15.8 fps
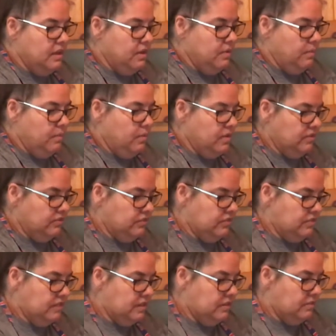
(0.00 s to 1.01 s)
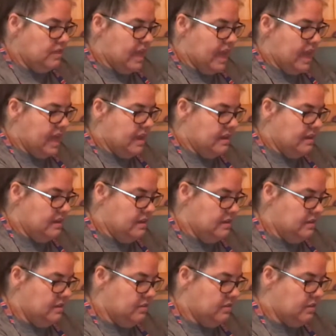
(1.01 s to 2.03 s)
once you do that,
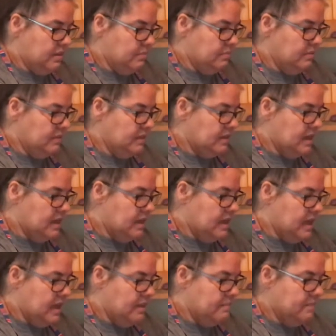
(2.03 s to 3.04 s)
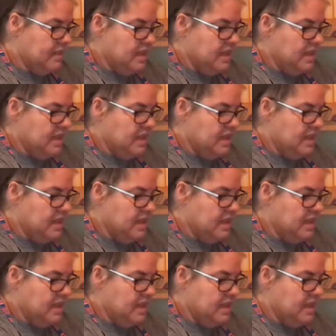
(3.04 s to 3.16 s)
you crumble it all up.